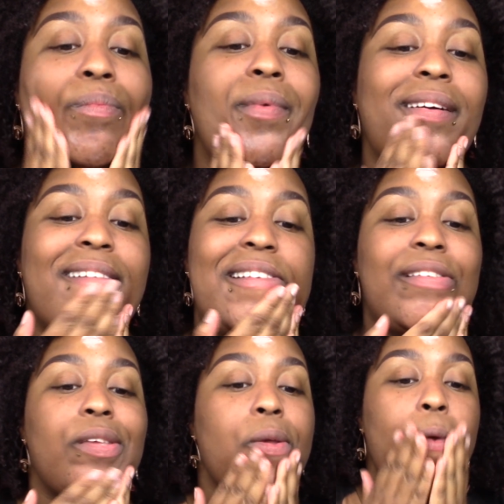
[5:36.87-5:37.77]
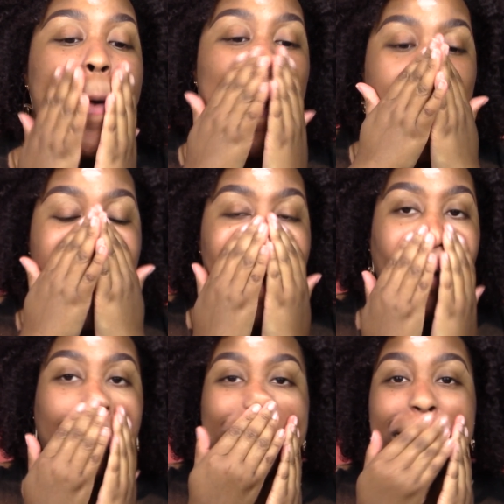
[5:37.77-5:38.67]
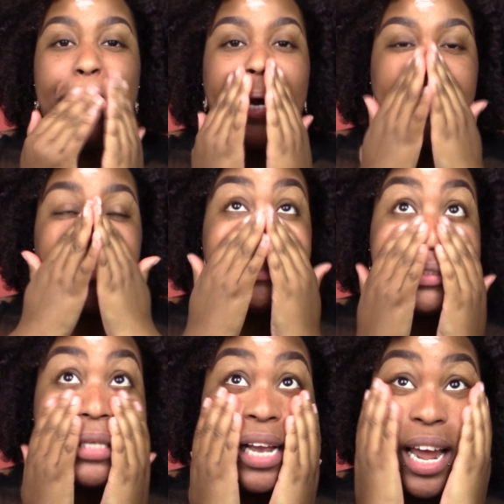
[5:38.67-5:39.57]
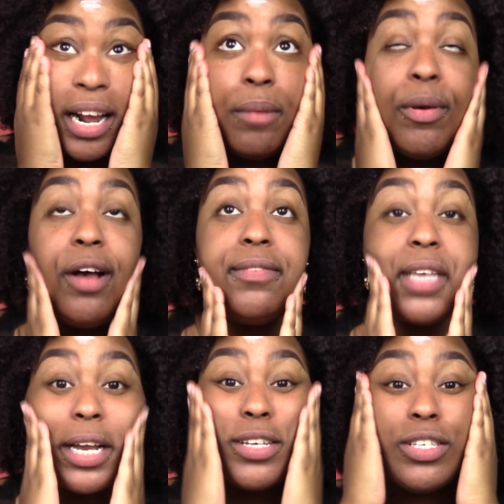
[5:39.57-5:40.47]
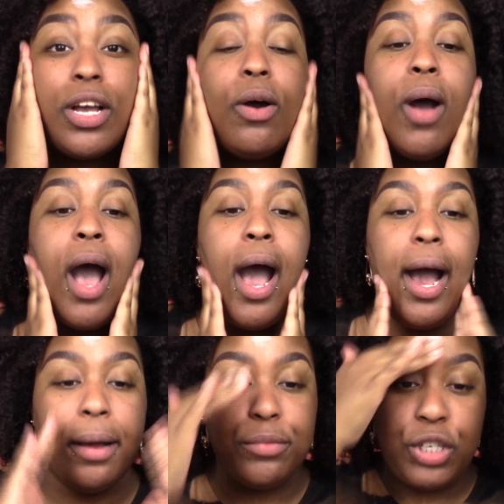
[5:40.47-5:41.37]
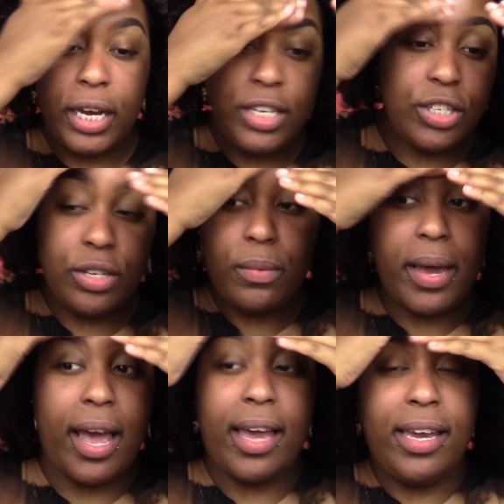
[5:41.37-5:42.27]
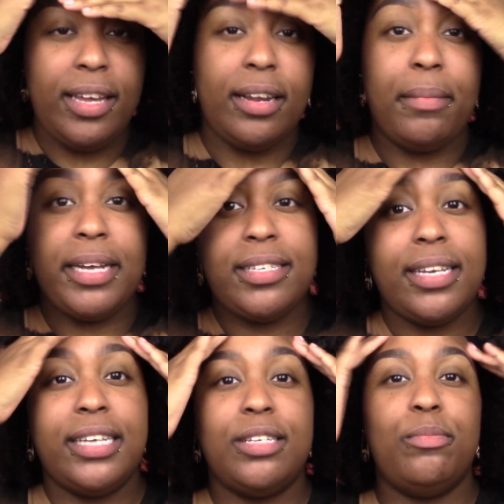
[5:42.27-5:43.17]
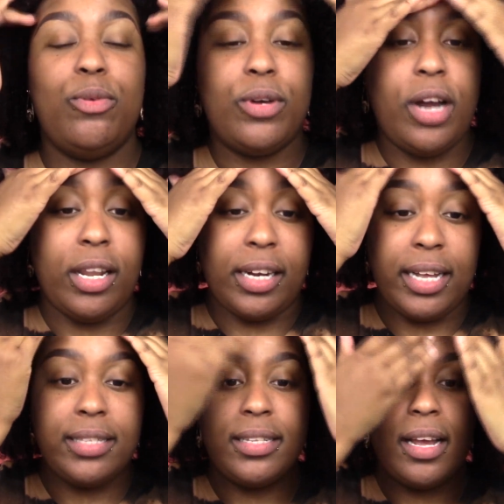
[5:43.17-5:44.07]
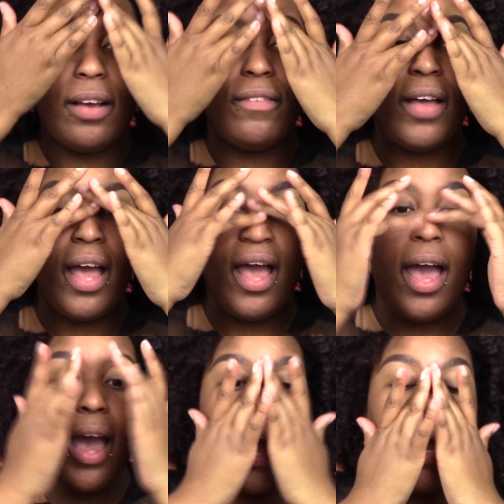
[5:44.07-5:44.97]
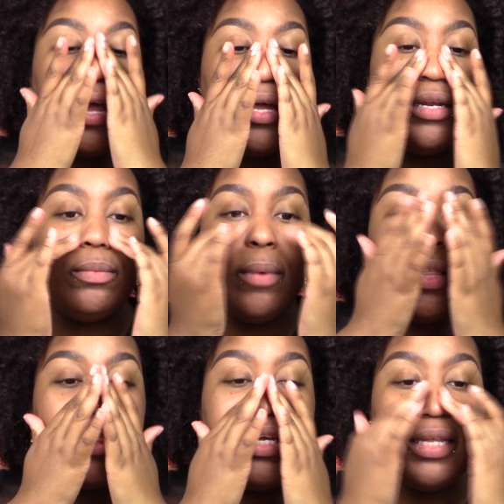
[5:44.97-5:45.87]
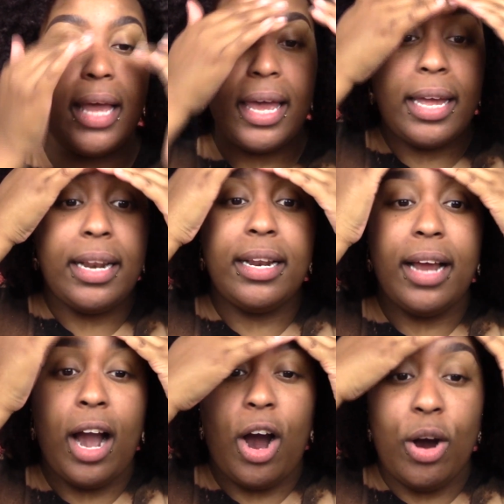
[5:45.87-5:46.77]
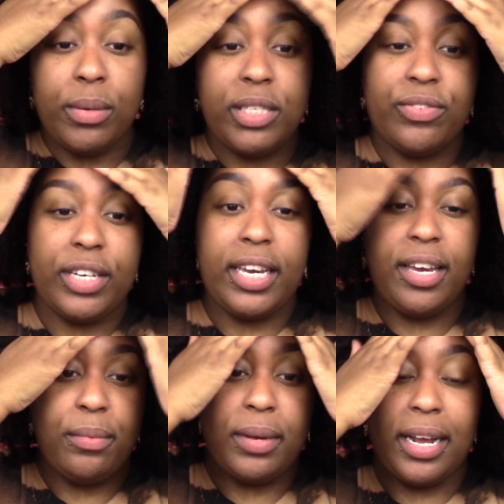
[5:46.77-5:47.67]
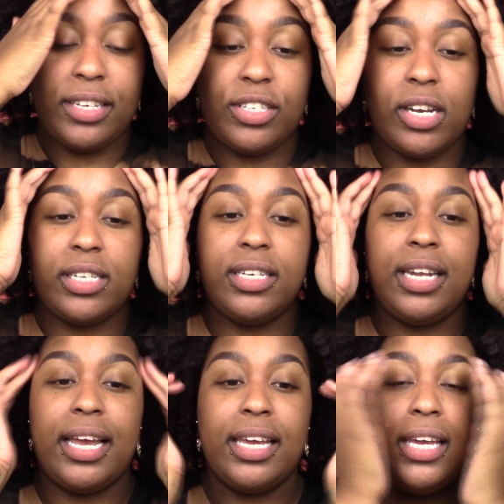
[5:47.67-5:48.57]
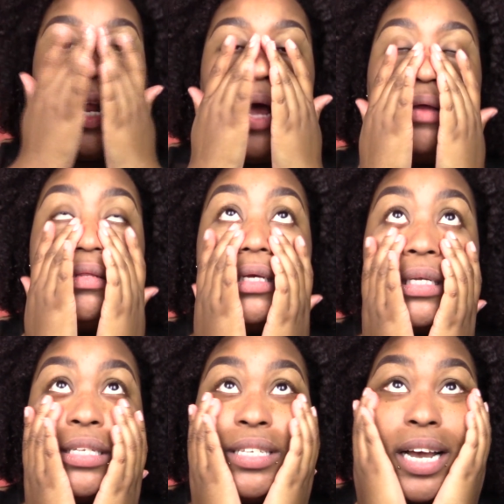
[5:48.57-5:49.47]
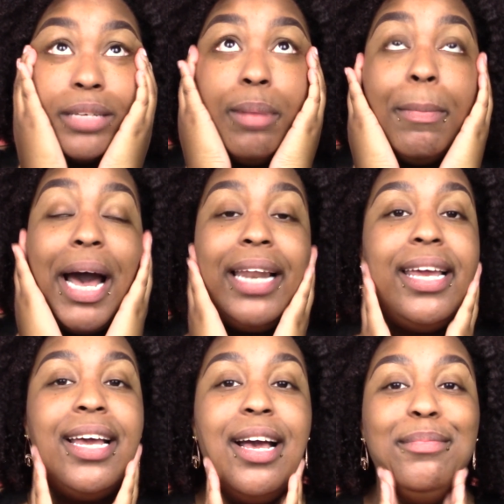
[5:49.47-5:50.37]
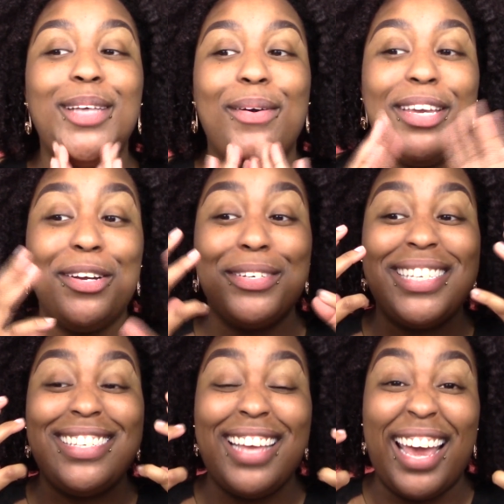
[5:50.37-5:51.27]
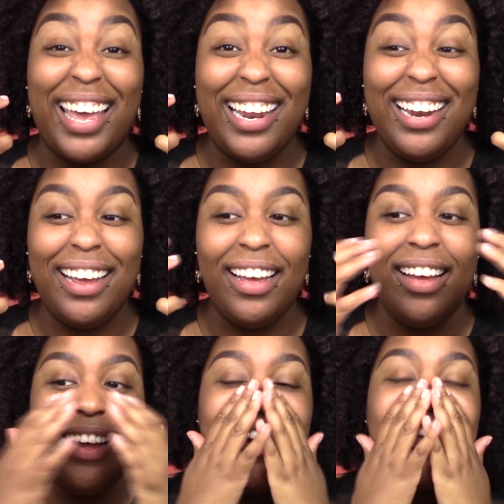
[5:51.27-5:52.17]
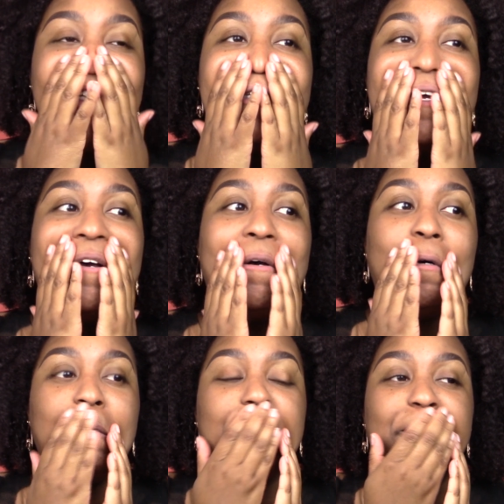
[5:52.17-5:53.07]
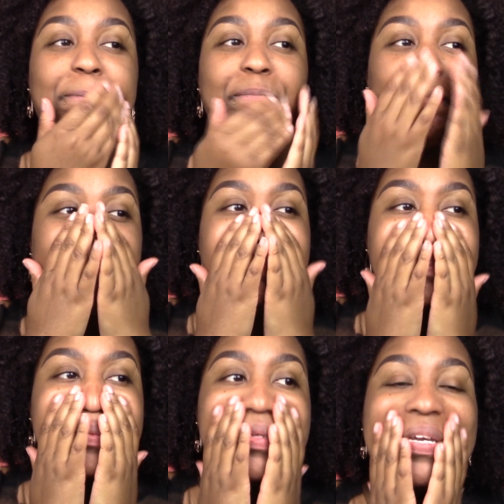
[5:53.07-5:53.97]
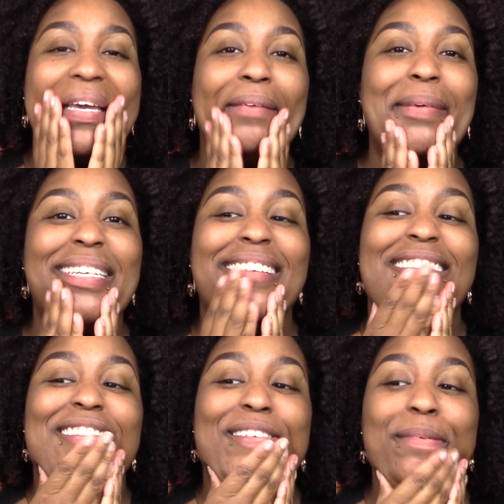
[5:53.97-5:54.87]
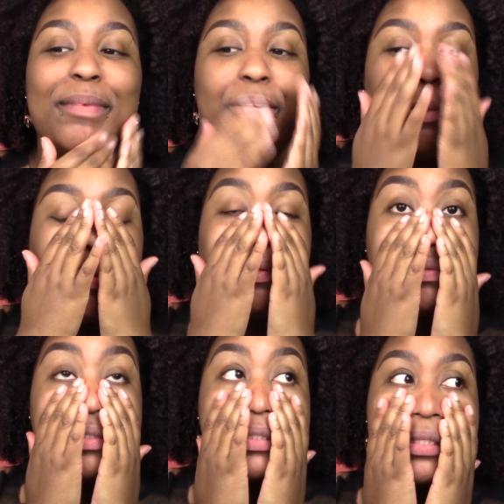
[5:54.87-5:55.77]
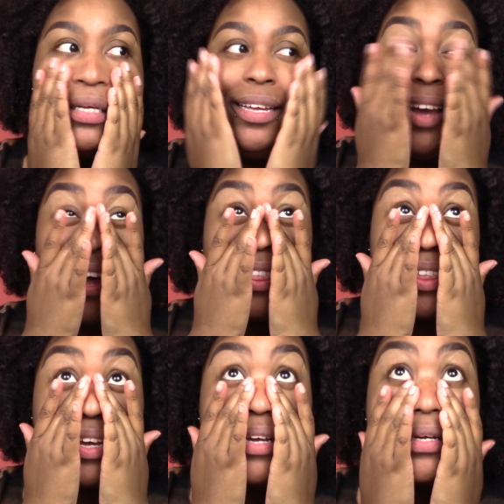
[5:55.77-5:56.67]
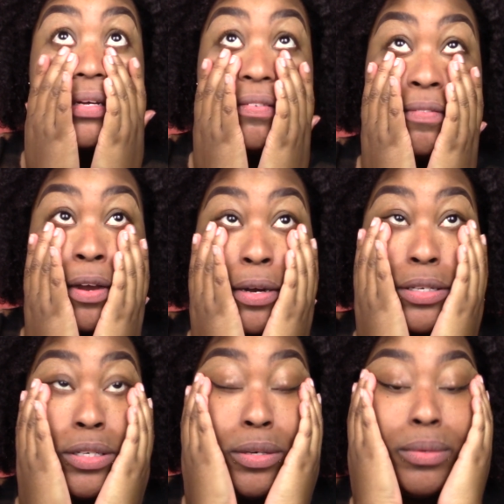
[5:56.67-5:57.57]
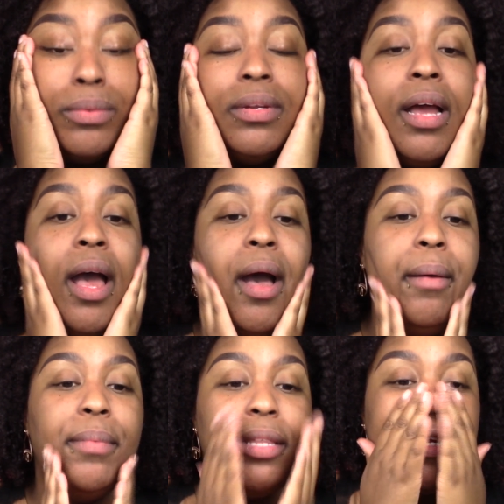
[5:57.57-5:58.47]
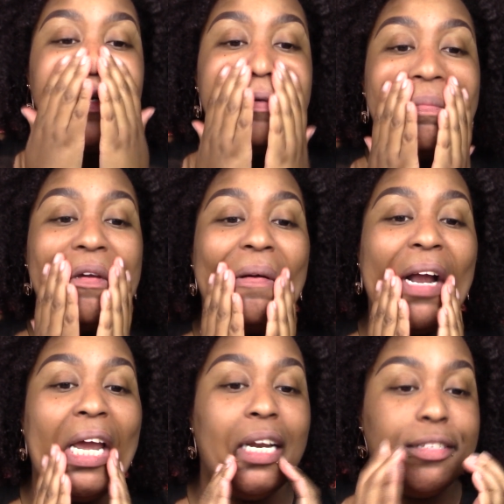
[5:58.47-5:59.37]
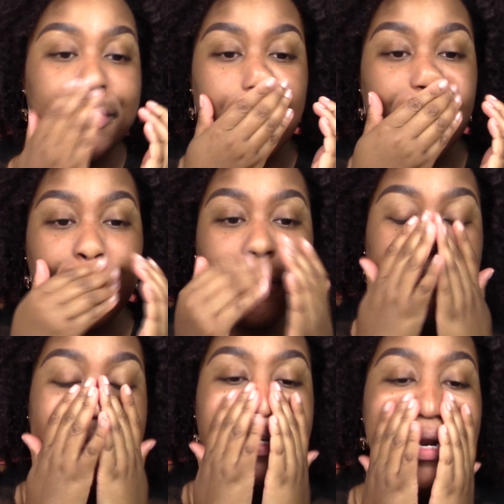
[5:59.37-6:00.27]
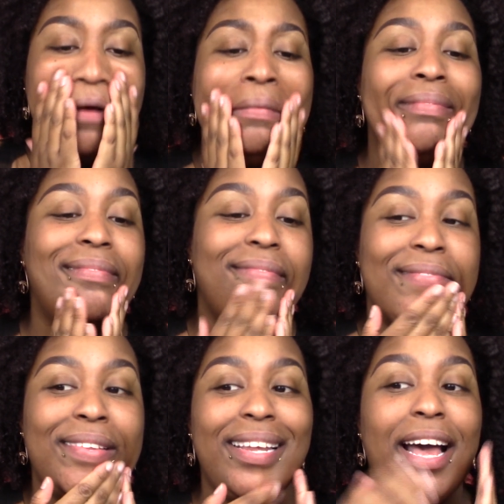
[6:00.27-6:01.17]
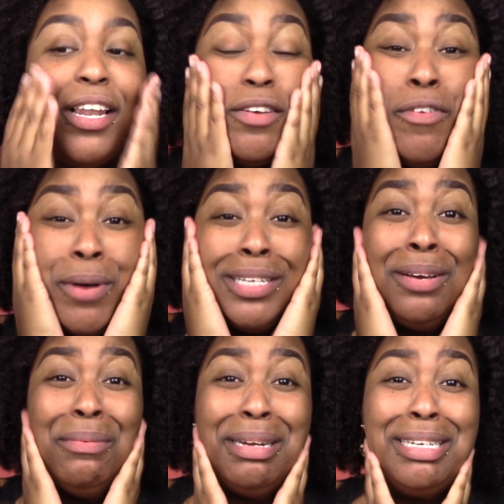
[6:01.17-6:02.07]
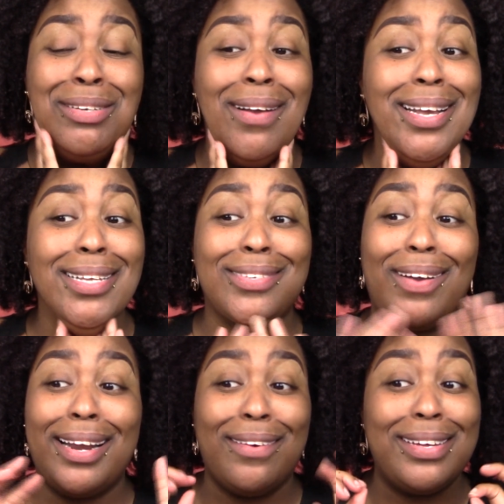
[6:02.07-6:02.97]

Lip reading: because I went to the doctors recently and got a couple health scares. So I'm changing the way I eat and I'm exercising more and all of that stuff. And one thing that I always forget when I start to like eat healthy and detox my body, it comes out in your skin. So yeah, my skin is gonna be gross, I think, very soon, but then it'll be great. So, you know, I look forward to when it's great because right now